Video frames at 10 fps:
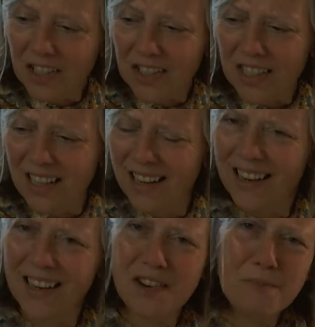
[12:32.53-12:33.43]
Just,
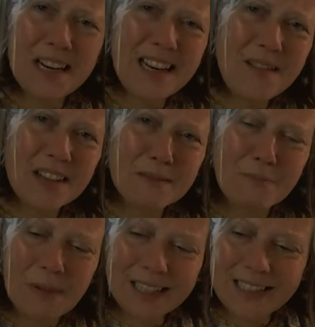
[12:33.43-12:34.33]
can you believe
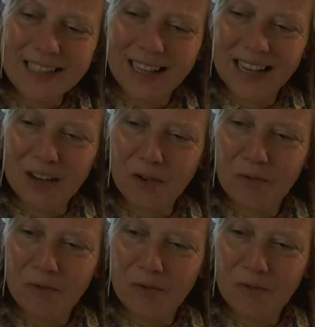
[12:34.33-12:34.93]
it's Monday